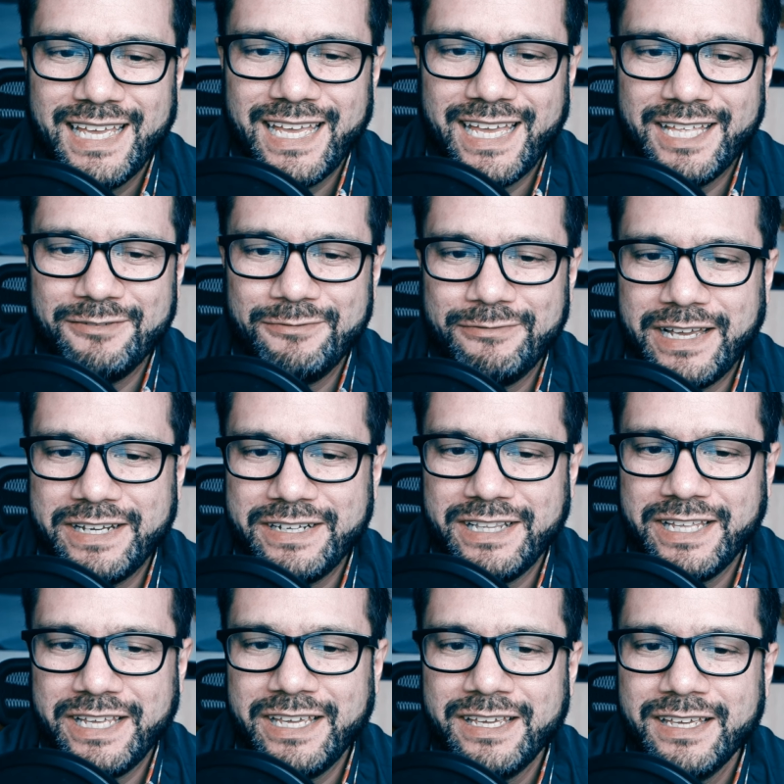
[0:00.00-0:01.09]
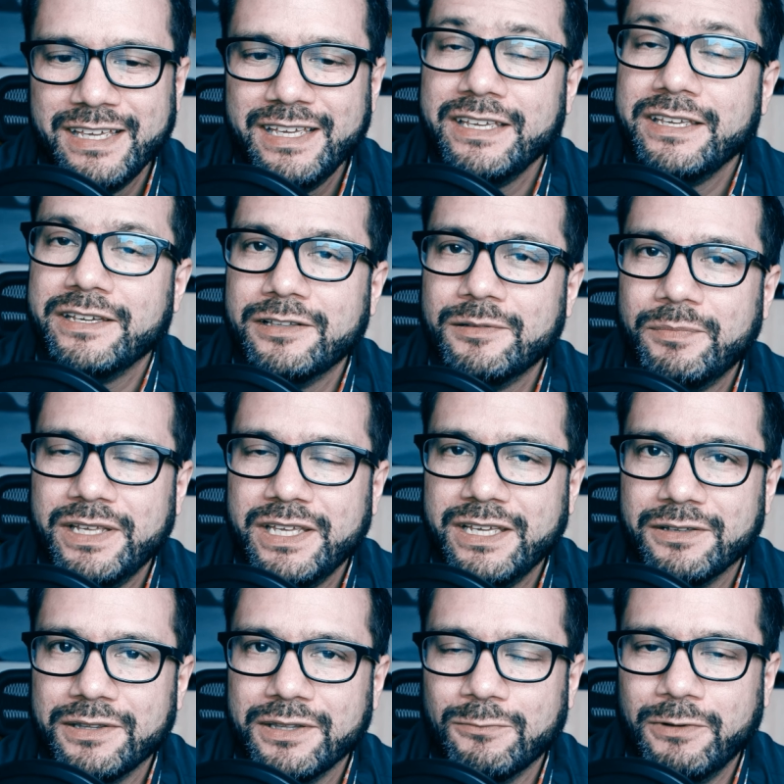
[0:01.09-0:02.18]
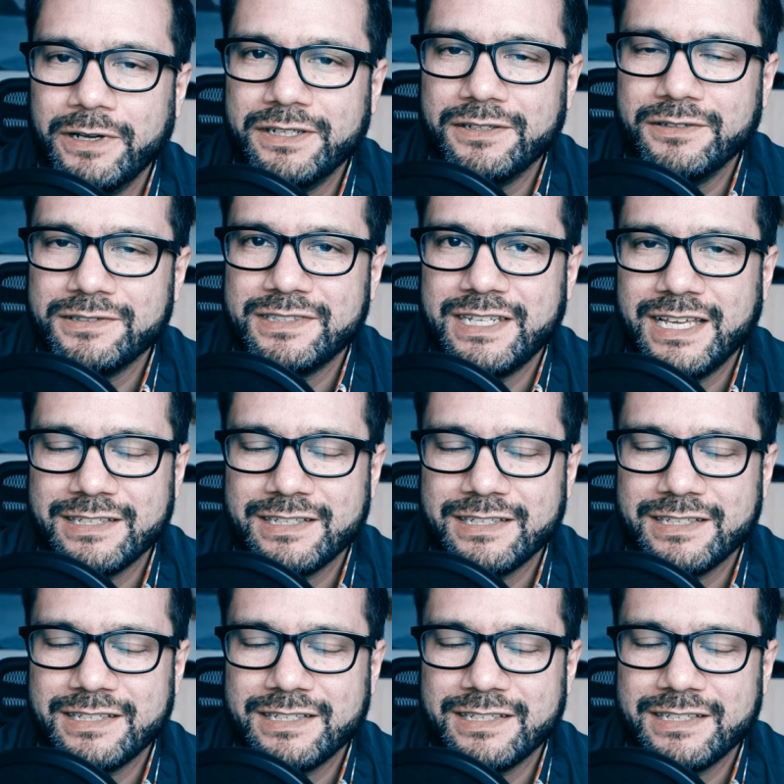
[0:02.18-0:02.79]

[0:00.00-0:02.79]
and finally you'll be on the Windows